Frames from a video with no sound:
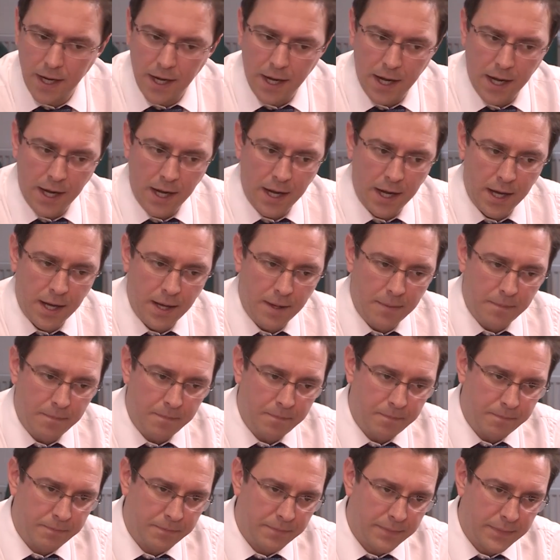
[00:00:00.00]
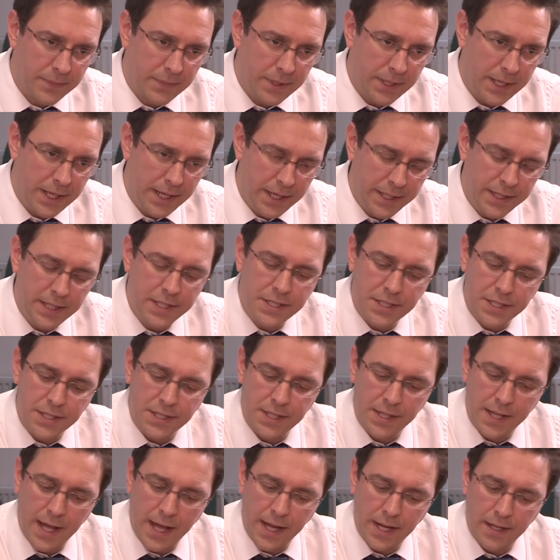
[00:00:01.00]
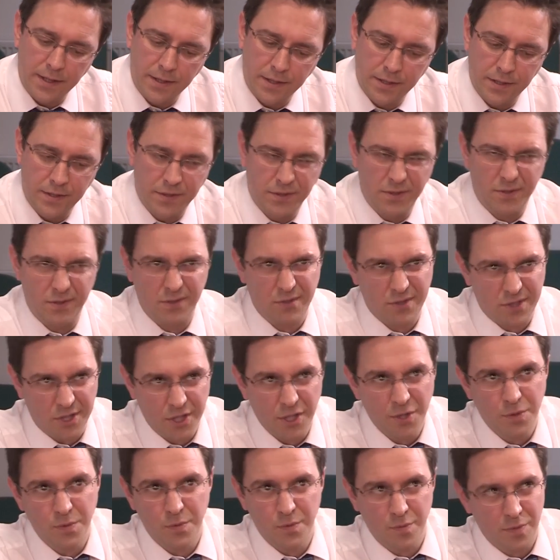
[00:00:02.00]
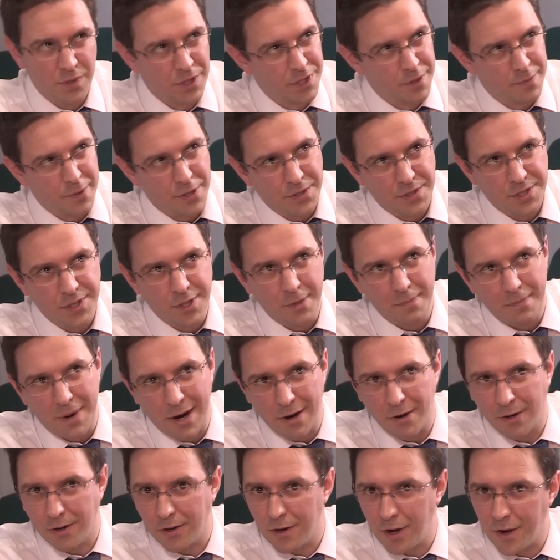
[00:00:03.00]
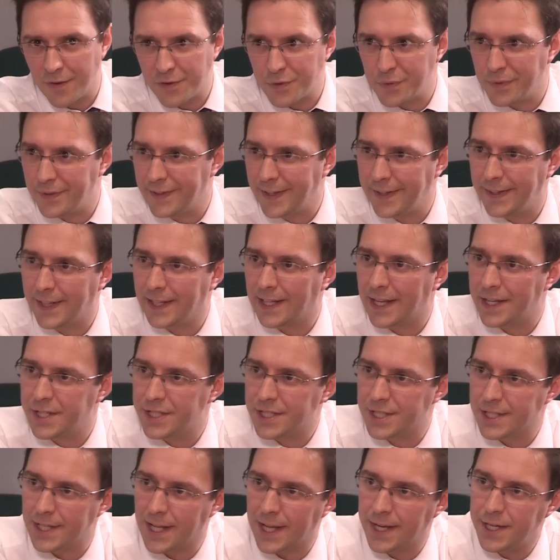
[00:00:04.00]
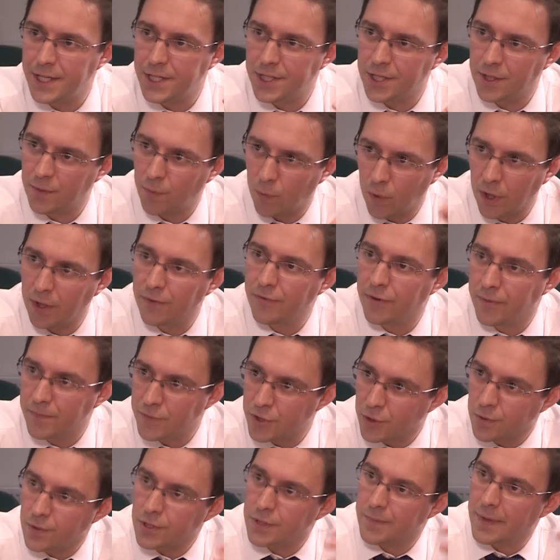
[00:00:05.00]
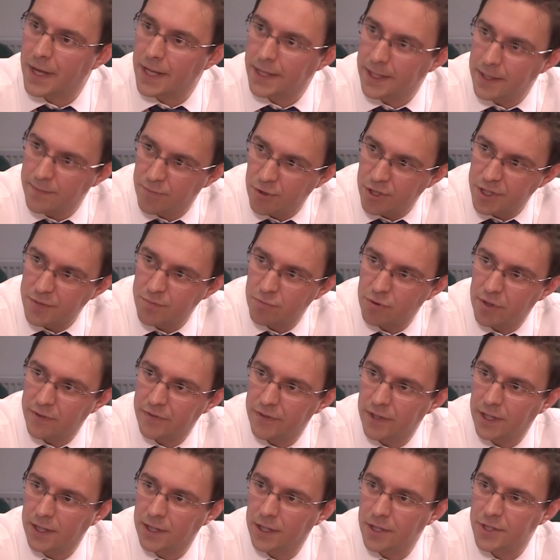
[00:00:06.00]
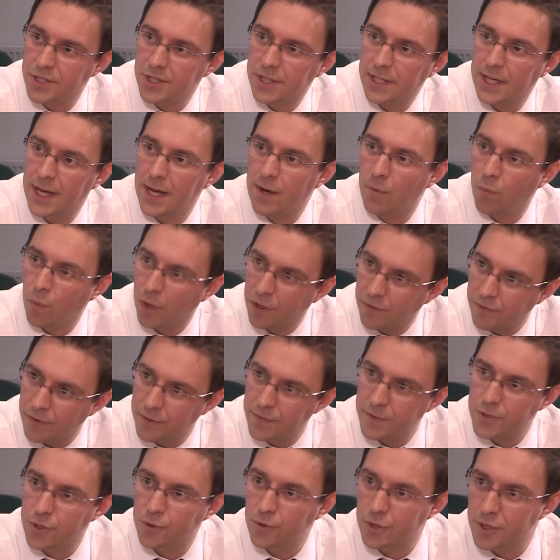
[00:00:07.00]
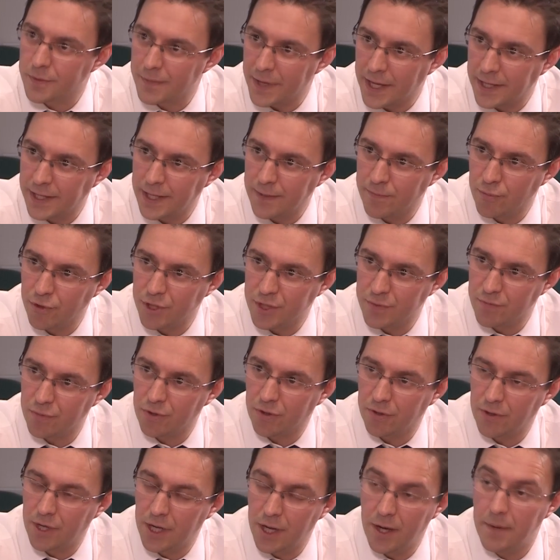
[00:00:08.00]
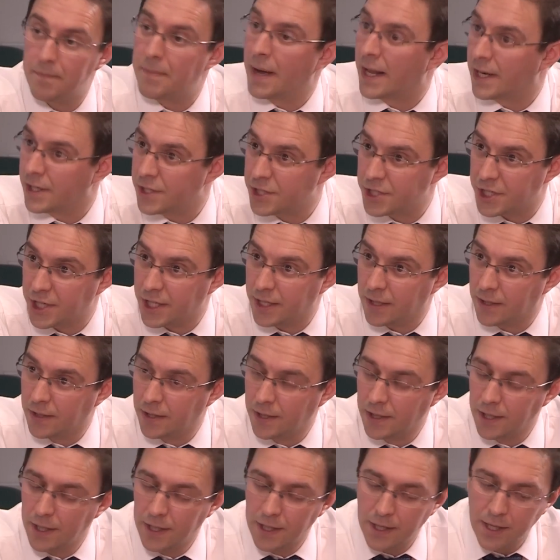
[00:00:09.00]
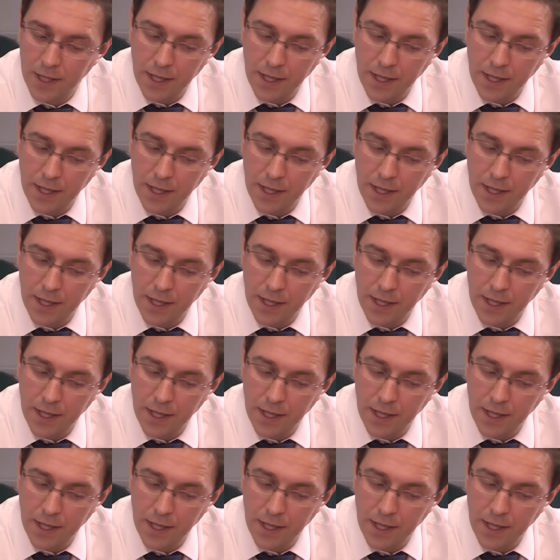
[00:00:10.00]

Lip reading: In addition to that, there's two, I suppose, sub-paragraphs within the legislation. One of them talks about the abridged profit and loss account. One of them talks about the abridged balance sheet. Yeah.